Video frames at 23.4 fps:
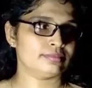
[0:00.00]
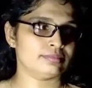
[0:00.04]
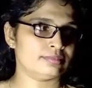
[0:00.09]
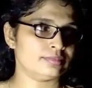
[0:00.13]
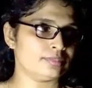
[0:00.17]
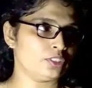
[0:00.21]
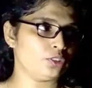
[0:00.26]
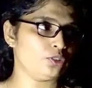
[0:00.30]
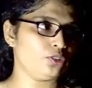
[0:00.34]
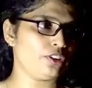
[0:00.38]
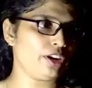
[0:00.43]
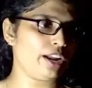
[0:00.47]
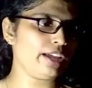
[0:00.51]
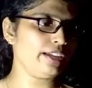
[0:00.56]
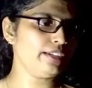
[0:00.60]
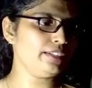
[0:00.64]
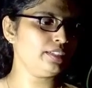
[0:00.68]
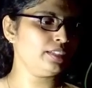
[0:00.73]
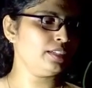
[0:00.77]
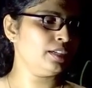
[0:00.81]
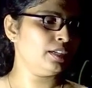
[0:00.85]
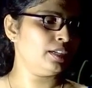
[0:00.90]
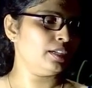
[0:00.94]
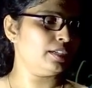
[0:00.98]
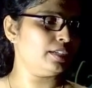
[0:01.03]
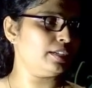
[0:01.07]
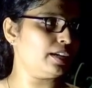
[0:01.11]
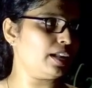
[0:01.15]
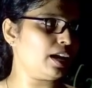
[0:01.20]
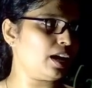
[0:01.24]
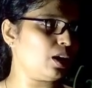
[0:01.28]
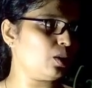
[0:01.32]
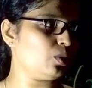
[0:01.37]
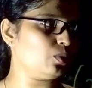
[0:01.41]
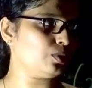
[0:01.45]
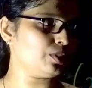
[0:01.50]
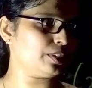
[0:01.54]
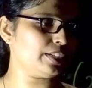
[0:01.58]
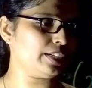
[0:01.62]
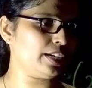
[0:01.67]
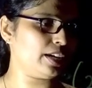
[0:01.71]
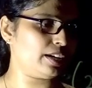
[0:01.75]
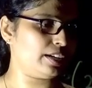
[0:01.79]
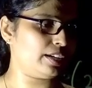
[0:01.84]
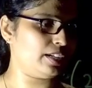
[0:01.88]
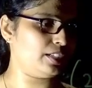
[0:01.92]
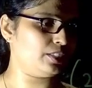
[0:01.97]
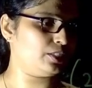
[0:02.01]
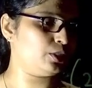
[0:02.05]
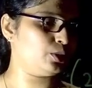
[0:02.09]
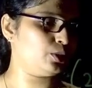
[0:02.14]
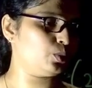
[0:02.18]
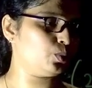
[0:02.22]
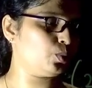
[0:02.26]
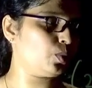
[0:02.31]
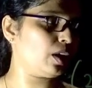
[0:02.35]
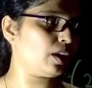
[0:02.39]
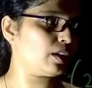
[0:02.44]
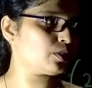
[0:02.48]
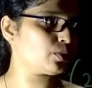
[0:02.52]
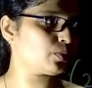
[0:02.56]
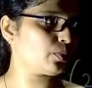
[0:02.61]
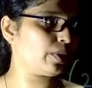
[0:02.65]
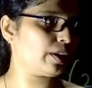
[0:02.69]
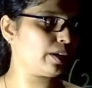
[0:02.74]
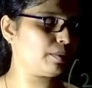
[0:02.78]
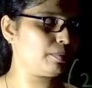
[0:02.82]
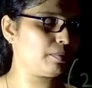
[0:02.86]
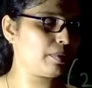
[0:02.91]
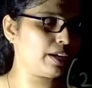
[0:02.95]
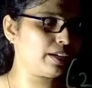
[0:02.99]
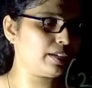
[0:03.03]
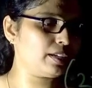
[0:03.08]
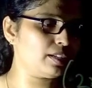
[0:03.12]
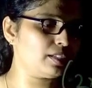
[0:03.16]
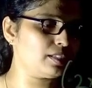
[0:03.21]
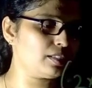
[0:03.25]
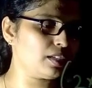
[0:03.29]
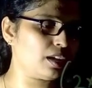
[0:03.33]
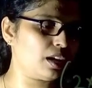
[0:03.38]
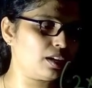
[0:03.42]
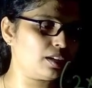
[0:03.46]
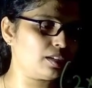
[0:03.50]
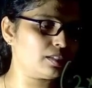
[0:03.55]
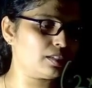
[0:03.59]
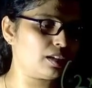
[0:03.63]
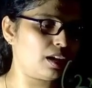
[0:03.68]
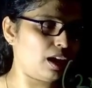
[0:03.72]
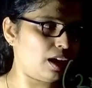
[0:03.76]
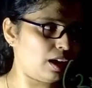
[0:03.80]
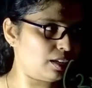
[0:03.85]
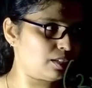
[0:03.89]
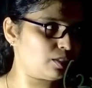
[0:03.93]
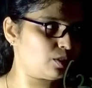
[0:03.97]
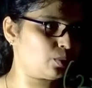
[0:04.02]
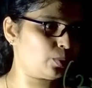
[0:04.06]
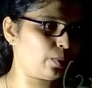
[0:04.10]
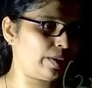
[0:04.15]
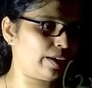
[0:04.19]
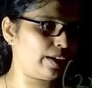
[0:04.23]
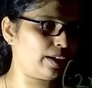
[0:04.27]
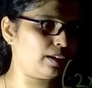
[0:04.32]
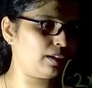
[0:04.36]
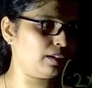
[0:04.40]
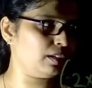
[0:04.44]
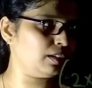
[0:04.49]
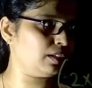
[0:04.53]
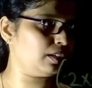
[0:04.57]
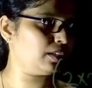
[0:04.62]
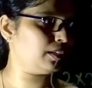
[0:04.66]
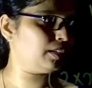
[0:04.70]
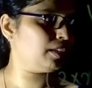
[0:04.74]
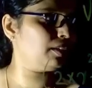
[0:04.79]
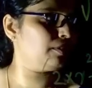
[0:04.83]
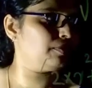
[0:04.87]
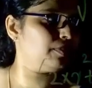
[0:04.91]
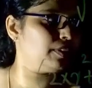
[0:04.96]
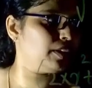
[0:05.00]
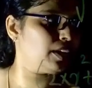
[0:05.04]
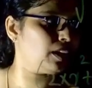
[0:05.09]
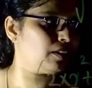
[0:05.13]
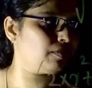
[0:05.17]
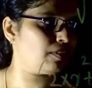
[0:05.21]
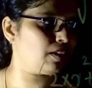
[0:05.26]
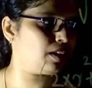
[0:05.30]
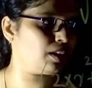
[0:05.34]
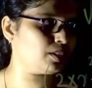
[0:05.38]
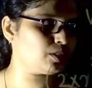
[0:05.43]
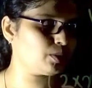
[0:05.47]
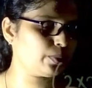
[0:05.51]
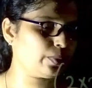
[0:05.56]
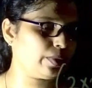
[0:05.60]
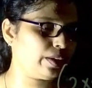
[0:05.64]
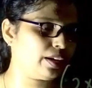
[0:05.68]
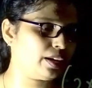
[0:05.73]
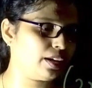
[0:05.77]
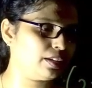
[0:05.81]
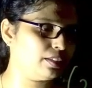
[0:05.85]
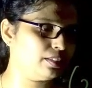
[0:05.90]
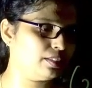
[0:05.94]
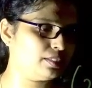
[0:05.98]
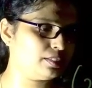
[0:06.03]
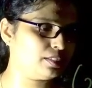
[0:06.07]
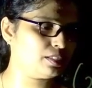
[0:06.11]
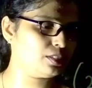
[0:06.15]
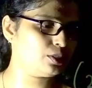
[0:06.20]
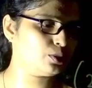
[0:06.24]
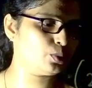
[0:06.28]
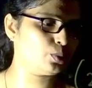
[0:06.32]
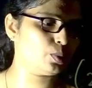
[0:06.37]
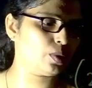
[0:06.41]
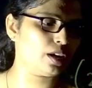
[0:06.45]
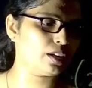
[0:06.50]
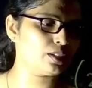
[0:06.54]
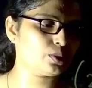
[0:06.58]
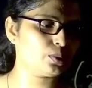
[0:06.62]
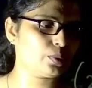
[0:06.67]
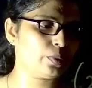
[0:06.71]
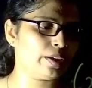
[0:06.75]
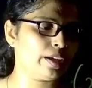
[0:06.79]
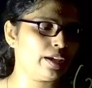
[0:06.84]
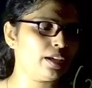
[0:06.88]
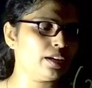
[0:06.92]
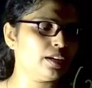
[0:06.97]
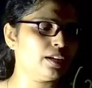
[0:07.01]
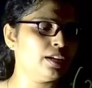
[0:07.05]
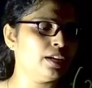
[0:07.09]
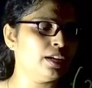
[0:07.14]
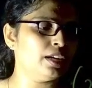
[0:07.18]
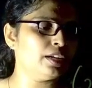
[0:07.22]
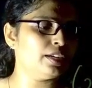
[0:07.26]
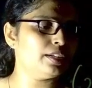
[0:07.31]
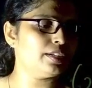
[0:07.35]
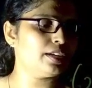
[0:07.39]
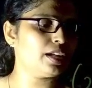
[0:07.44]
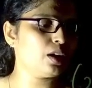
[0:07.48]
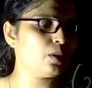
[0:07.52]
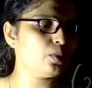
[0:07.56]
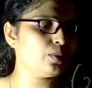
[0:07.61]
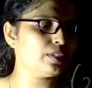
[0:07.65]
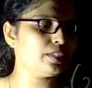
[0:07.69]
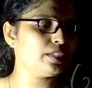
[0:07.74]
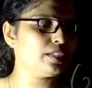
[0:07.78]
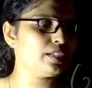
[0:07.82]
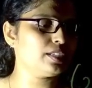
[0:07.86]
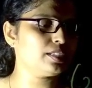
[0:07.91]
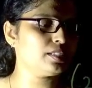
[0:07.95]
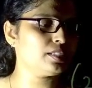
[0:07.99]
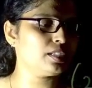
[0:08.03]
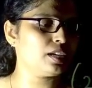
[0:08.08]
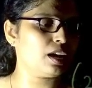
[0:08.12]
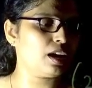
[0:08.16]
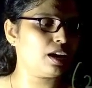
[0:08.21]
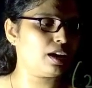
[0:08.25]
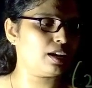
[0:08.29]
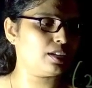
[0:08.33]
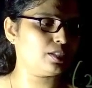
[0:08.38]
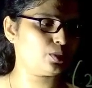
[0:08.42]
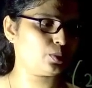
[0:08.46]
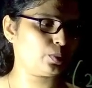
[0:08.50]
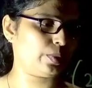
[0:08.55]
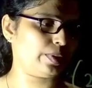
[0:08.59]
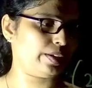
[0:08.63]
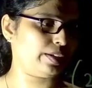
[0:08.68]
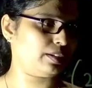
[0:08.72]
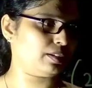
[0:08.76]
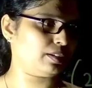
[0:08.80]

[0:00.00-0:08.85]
Right? Now rearrange 2r square minus r square. Here we have r square and this is 2r square. Now it is r square.